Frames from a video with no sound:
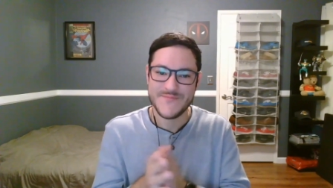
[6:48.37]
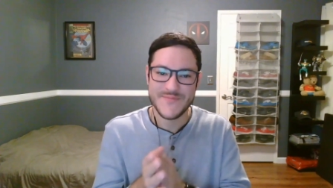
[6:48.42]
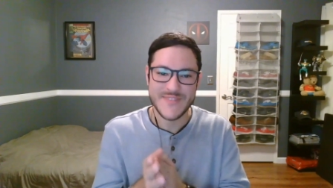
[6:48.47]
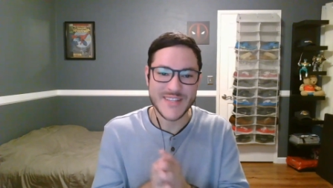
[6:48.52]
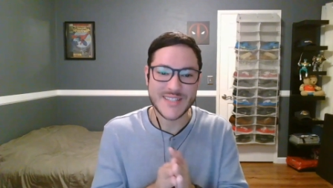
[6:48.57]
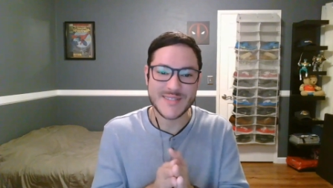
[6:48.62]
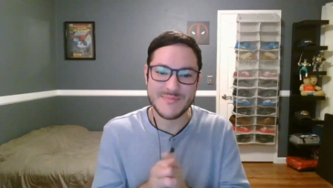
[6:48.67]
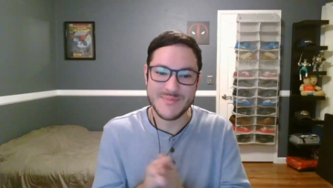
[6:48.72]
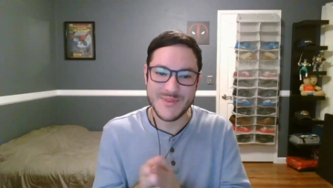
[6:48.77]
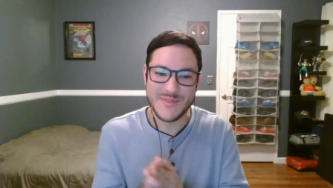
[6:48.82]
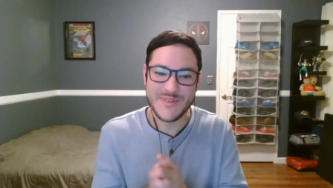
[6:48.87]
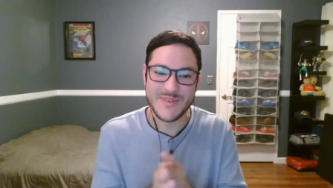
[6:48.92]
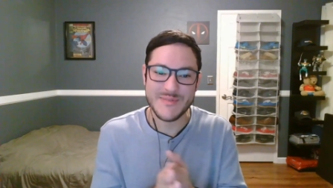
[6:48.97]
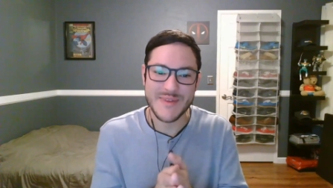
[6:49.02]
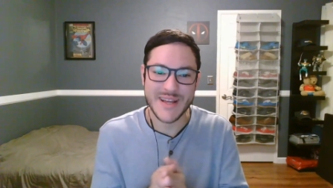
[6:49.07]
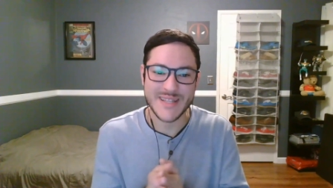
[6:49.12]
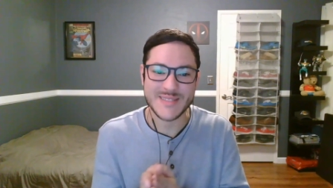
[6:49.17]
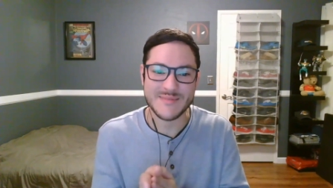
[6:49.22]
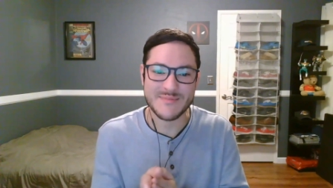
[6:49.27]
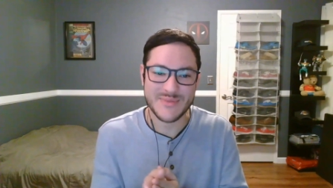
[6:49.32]
This movie
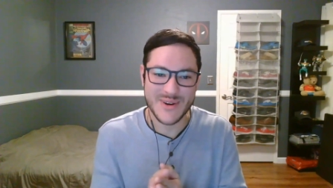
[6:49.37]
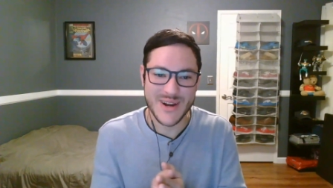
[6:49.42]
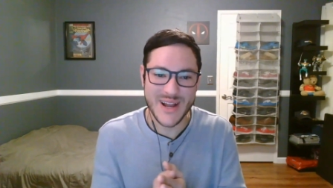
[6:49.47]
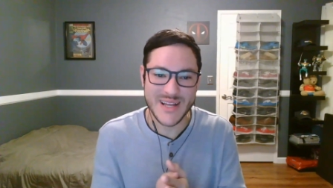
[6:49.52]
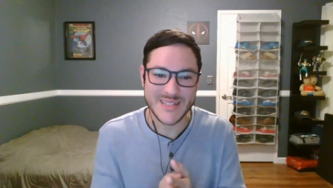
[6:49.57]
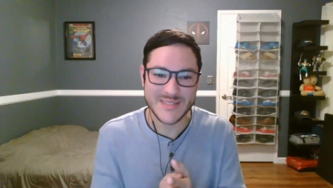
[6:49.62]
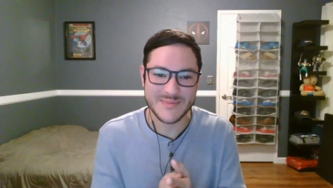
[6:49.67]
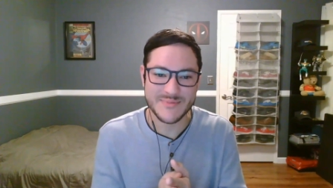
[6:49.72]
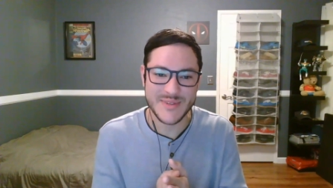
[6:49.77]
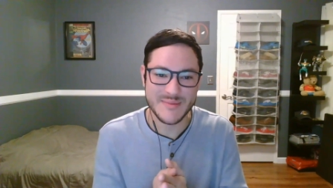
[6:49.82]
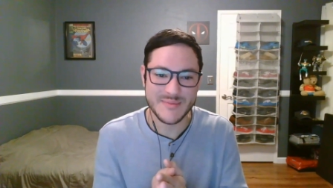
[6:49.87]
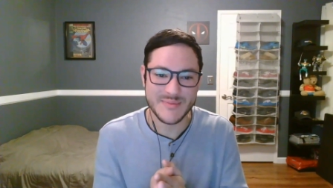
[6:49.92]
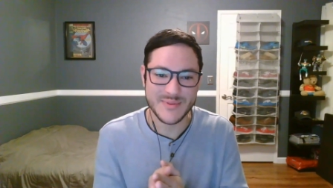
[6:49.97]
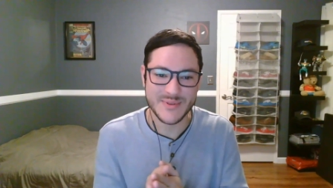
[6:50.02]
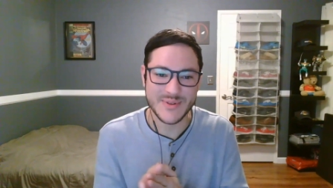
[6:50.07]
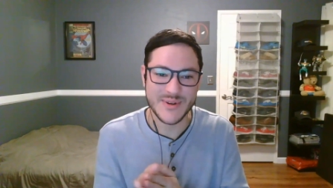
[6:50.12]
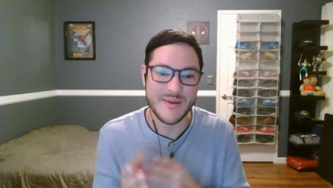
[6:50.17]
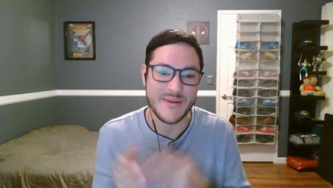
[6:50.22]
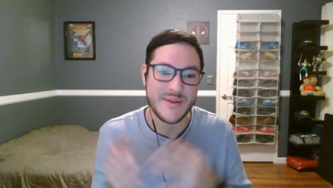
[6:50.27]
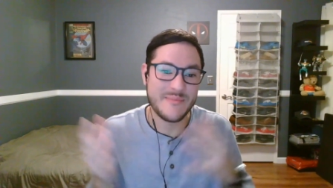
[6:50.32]
might surprise
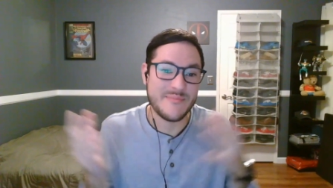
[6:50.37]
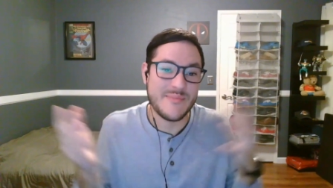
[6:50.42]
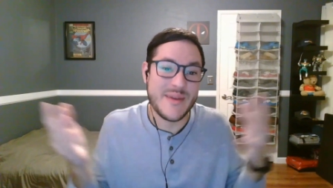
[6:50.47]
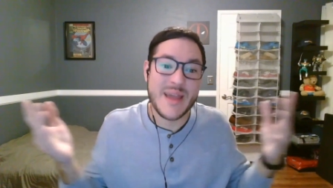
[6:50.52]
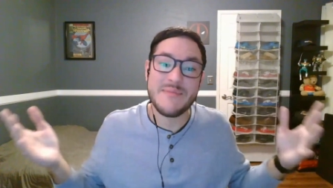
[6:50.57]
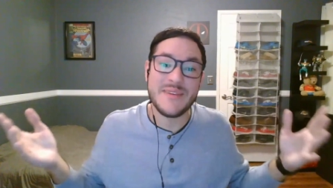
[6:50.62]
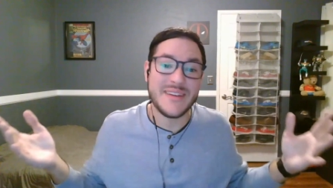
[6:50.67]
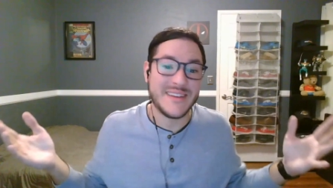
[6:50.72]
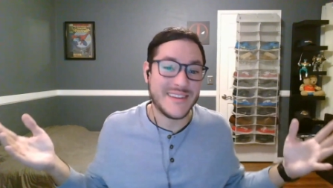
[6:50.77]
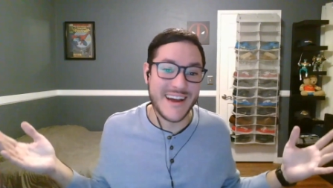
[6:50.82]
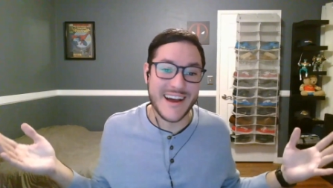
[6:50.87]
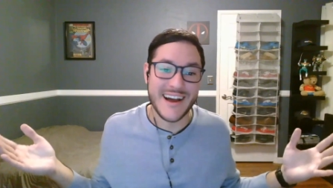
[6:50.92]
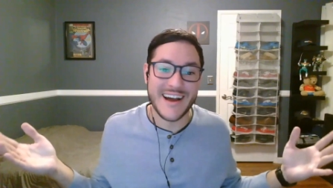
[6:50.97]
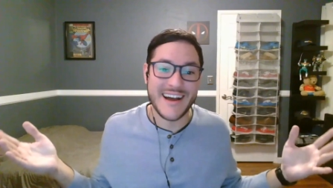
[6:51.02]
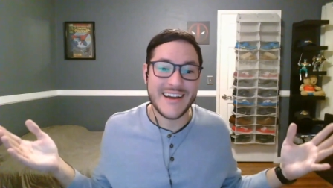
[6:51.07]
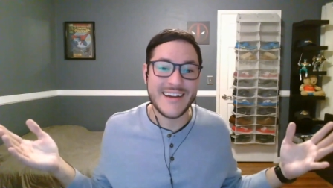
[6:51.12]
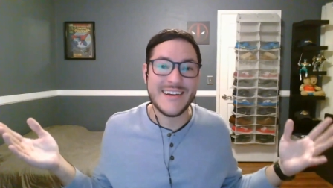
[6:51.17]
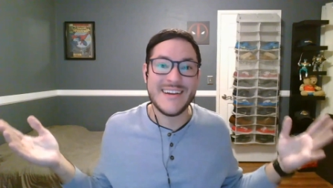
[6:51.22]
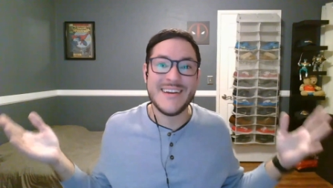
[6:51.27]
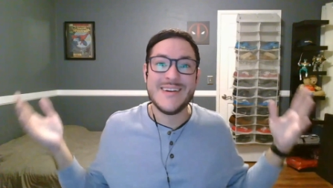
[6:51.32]
people. I mean, maybe
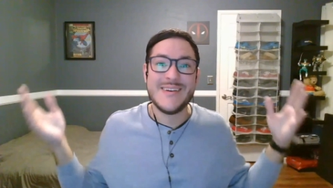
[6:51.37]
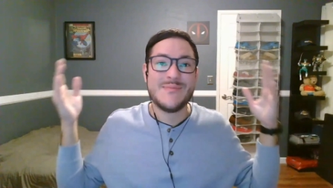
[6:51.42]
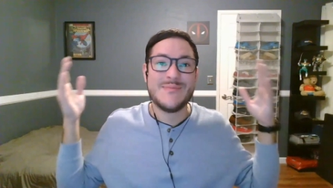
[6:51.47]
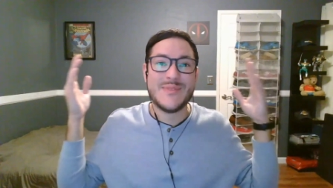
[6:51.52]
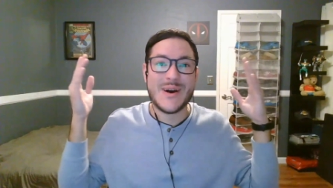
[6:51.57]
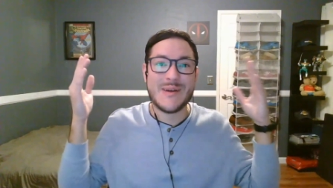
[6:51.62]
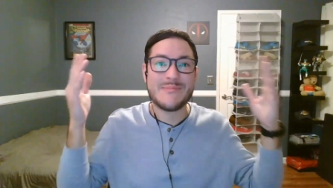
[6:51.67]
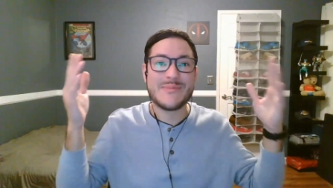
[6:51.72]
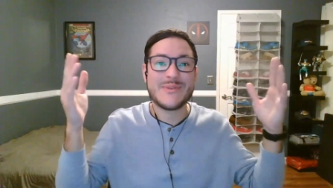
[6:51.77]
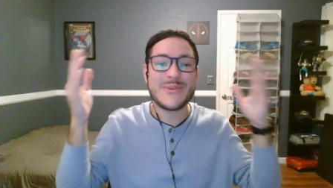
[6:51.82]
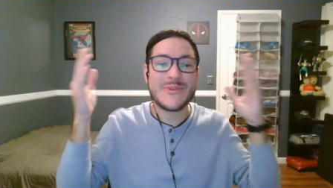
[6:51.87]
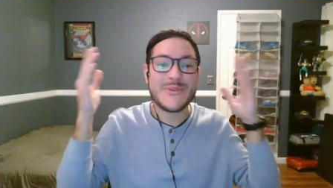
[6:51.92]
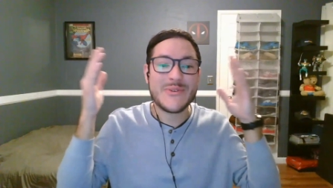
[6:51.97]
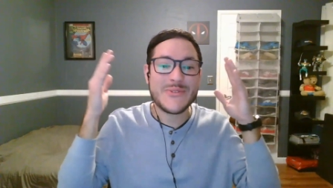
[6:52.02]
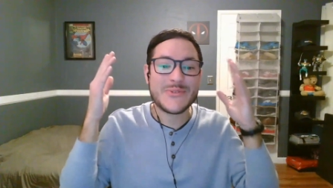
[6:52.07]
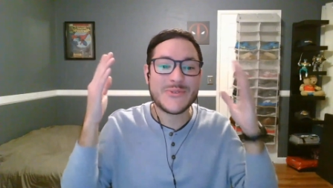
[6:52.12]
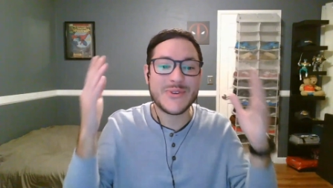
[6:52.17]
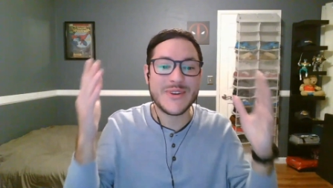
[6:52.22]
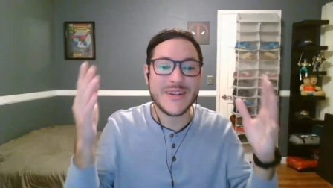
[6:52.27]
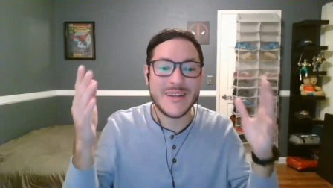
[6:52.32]
not. Number
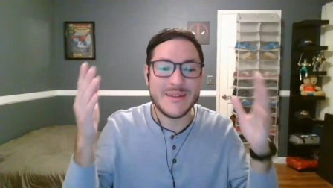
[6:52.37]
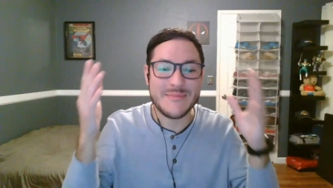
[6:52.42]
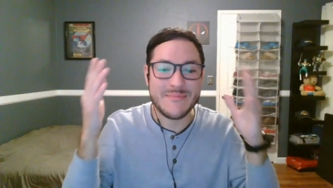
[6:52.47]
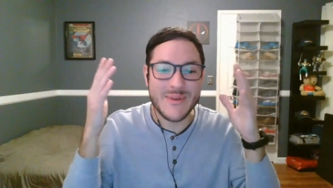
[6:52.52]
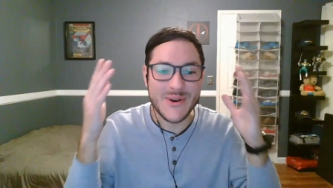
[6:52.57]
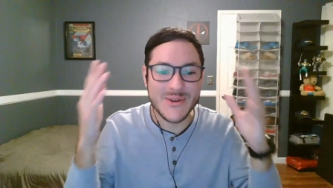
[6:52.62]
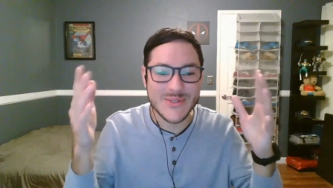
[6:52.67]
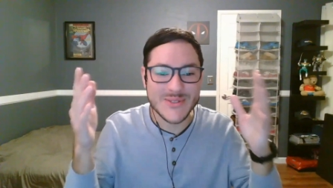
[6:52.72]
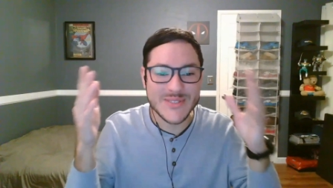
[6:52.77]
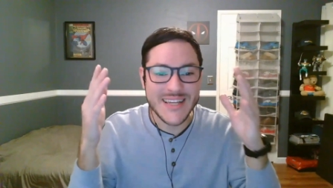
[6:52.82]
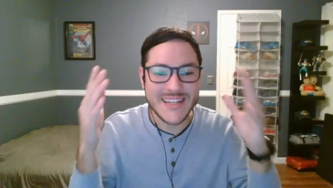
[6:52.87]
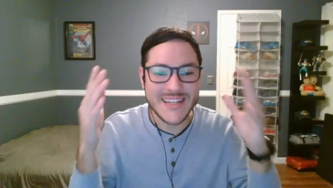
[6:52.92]
three, most